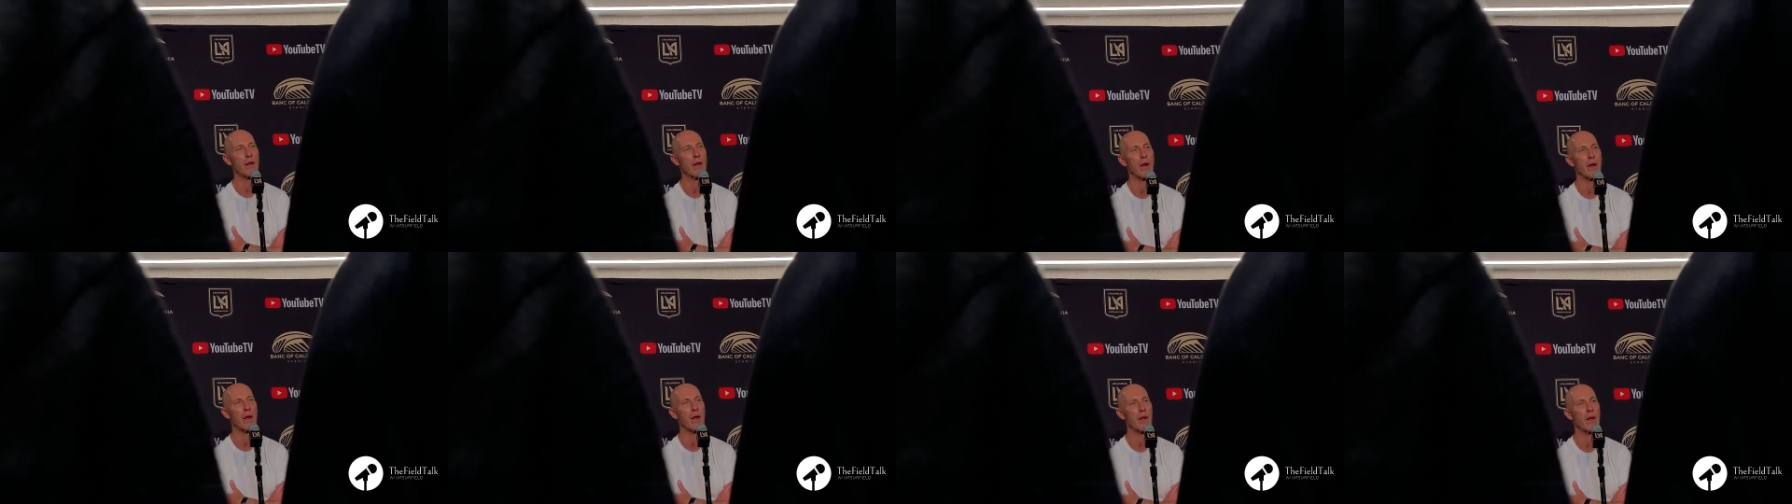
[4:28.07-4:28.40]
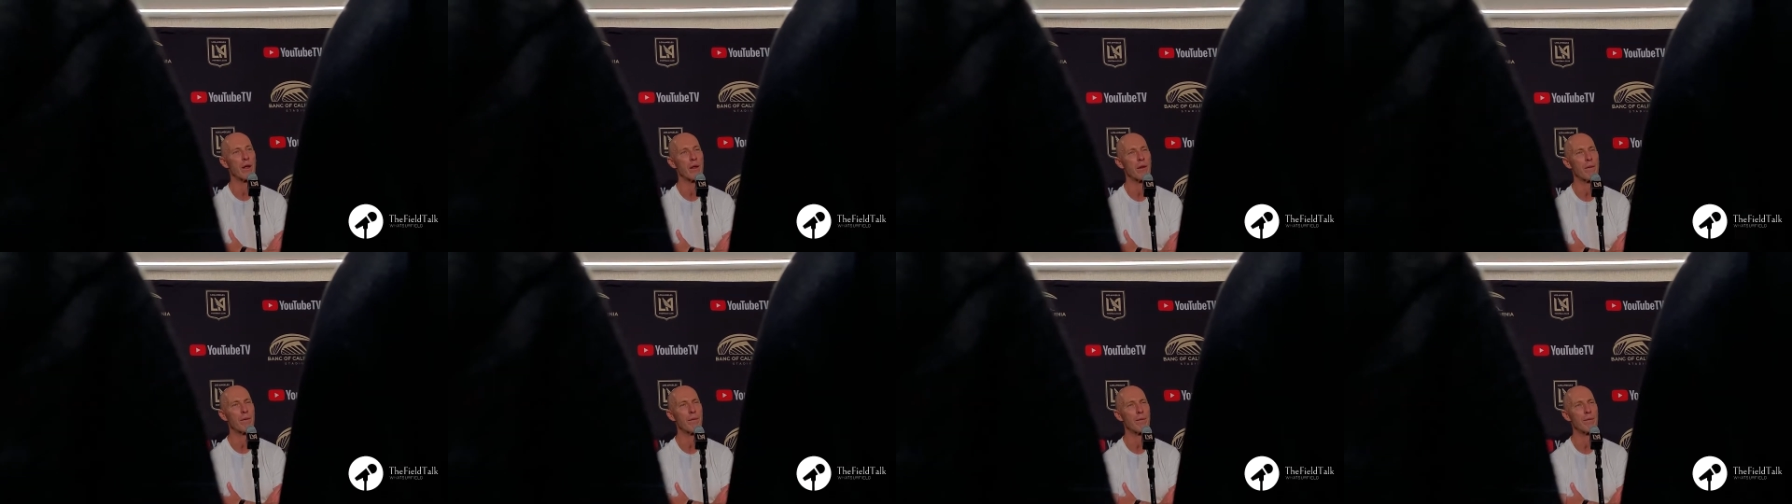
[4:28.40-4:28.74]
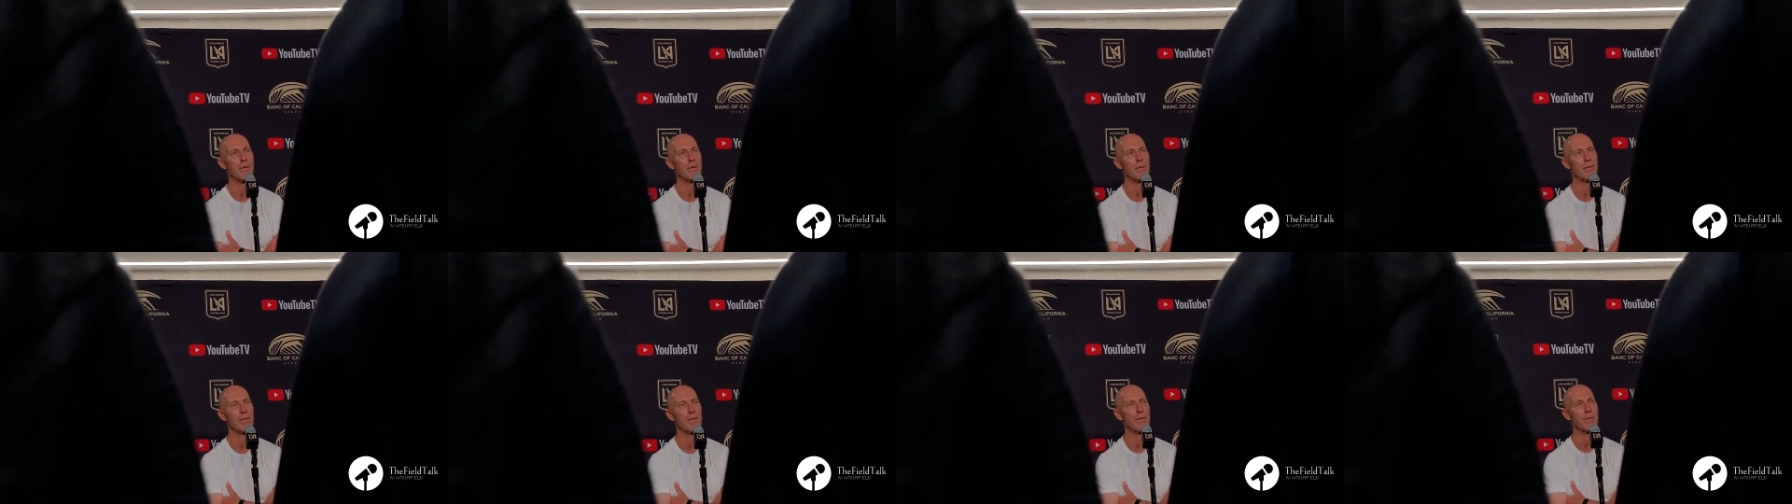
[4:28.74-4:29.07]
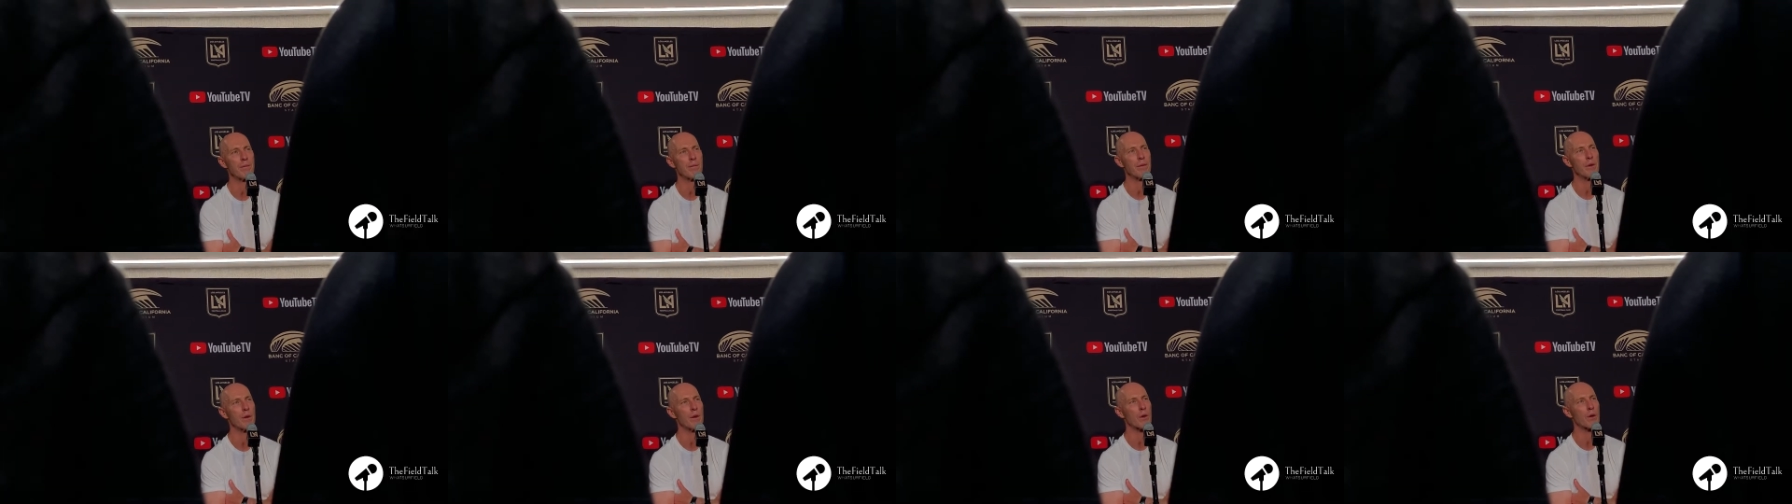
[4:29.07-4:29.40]
Um,
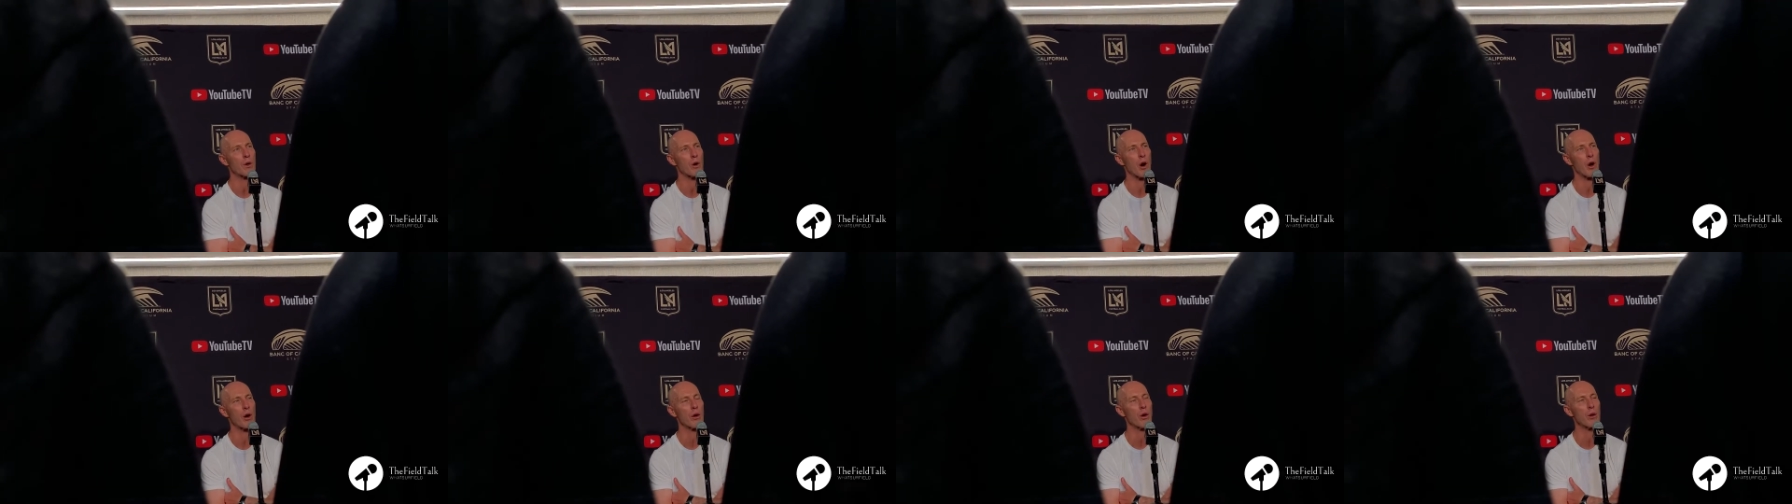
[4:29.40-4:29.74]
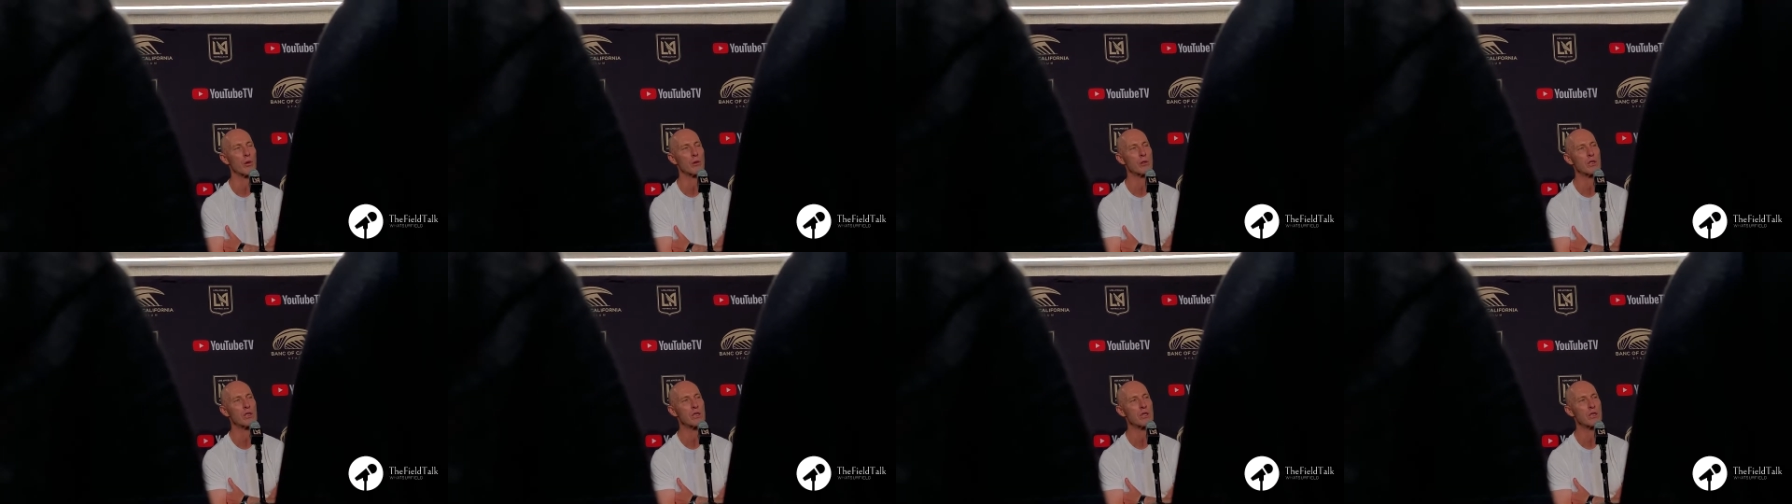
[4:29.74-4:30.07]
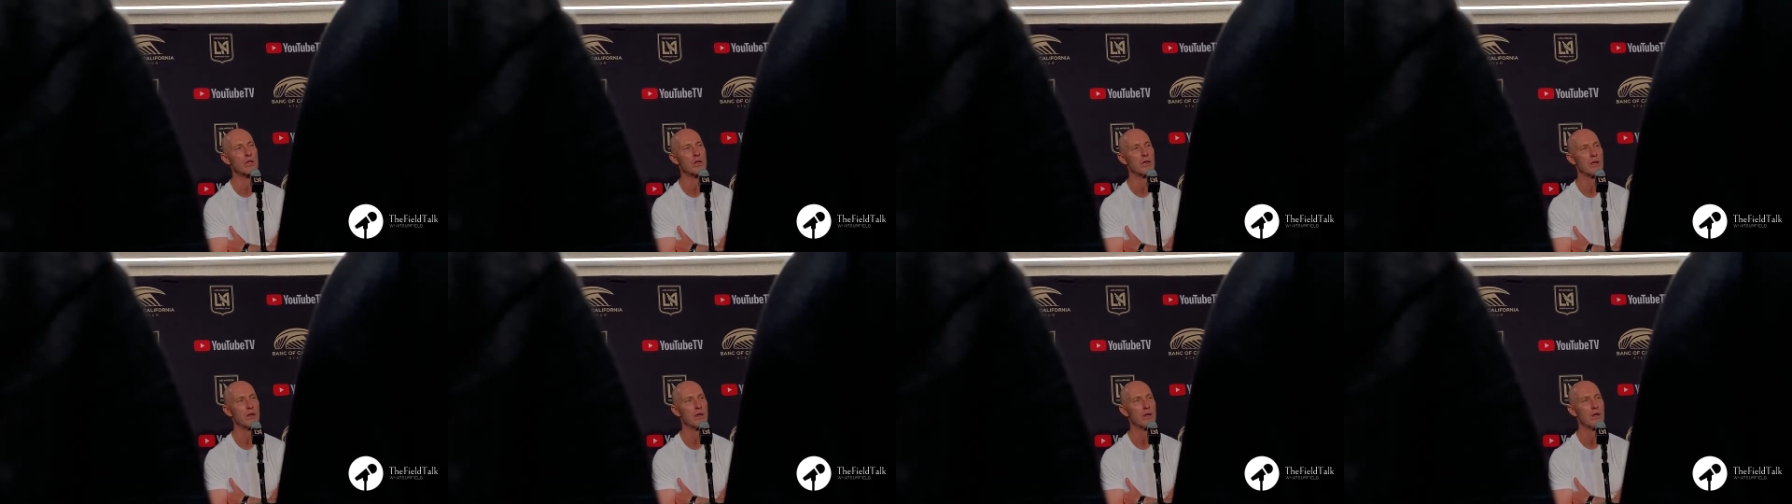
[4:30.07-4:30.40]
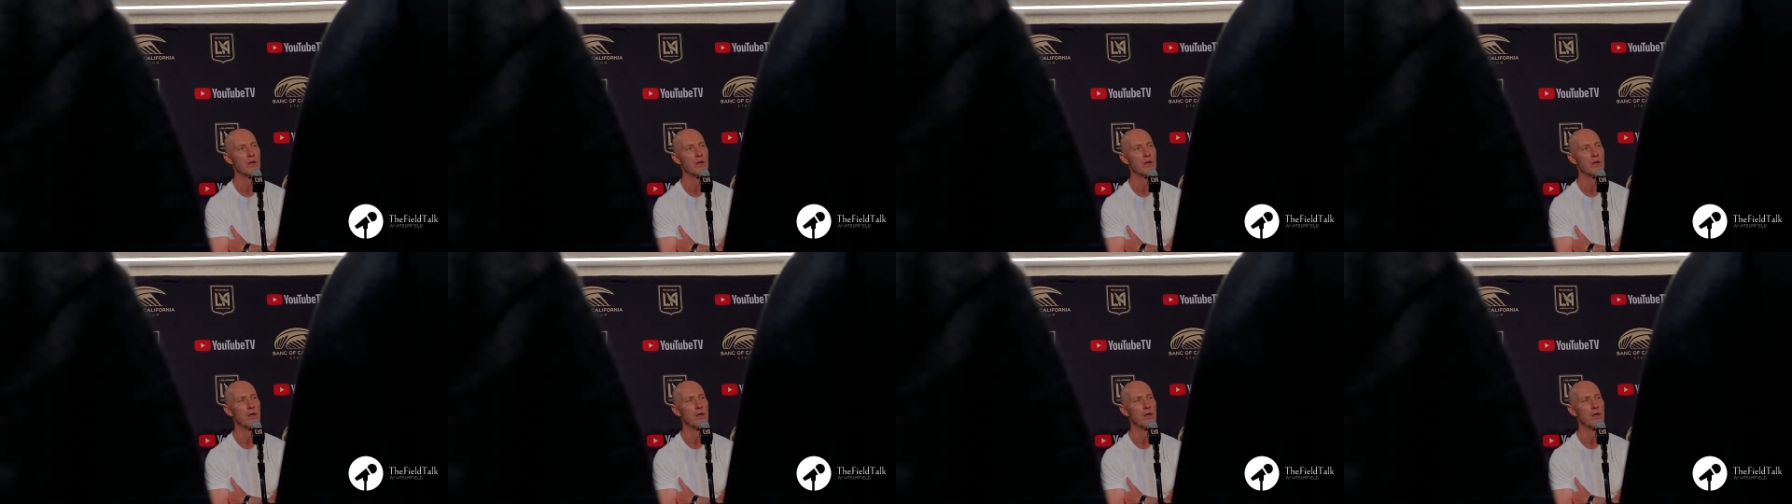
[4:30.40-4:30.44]
you know, Carlos